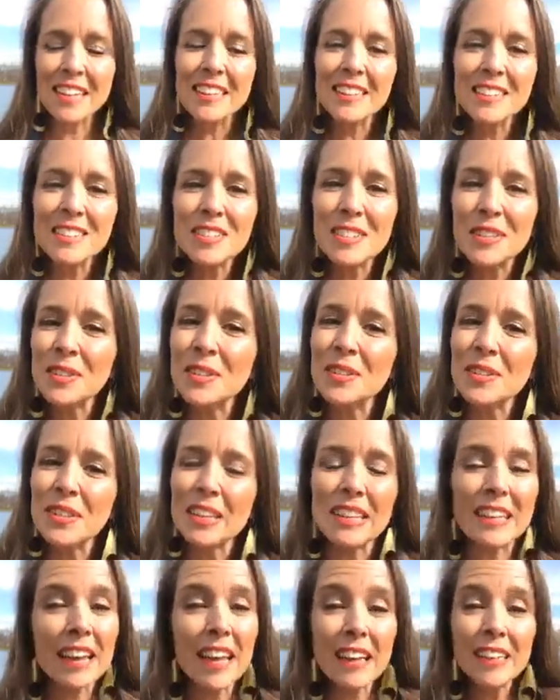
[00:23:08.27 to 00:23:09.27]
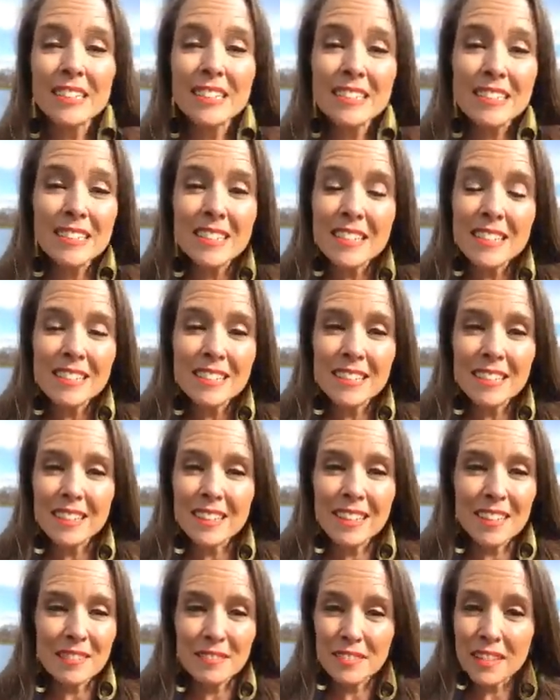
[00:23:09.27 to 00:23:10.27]
into the next
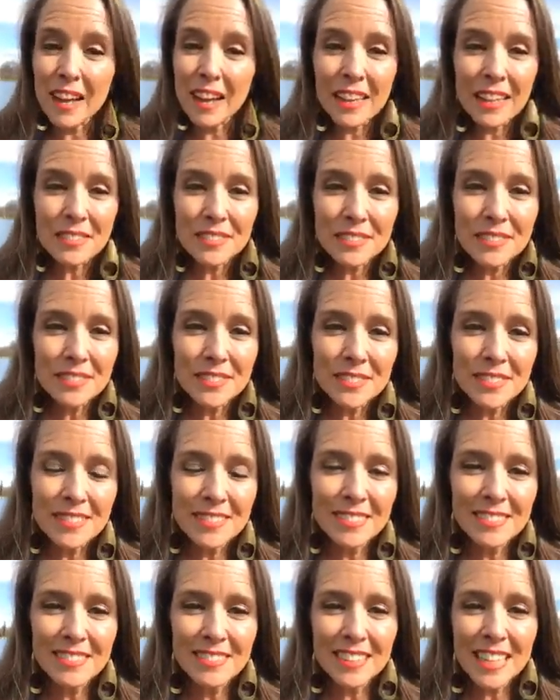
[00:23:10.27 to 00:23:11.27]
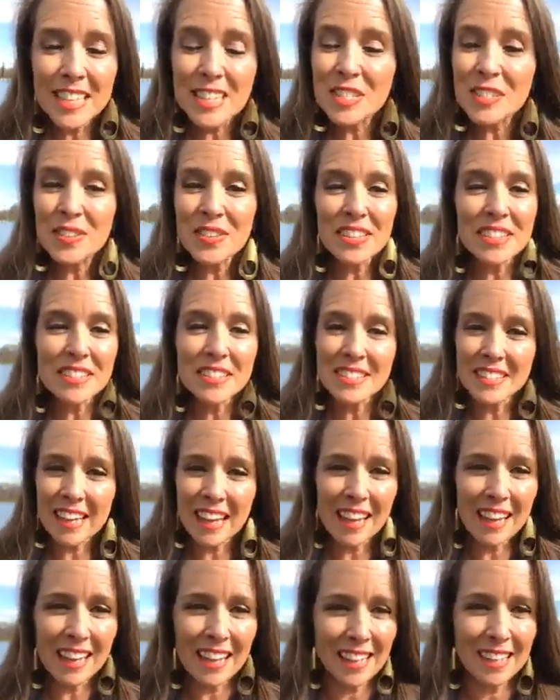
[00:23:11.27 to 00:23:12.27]
season of life, into this
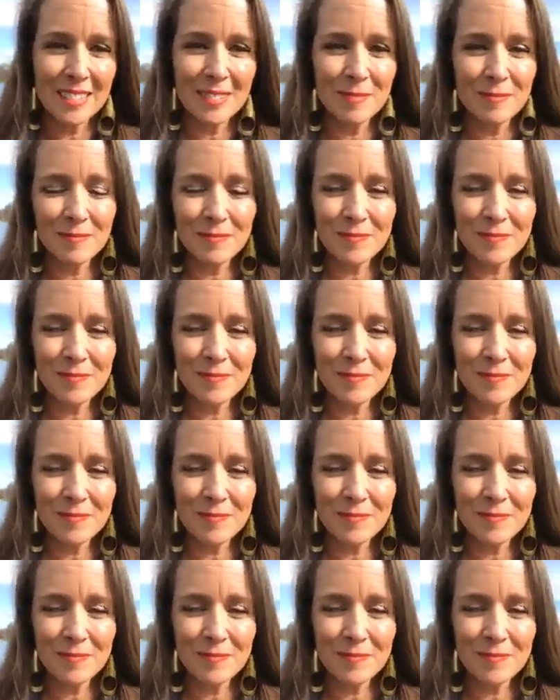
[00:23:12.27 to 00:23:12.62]
day.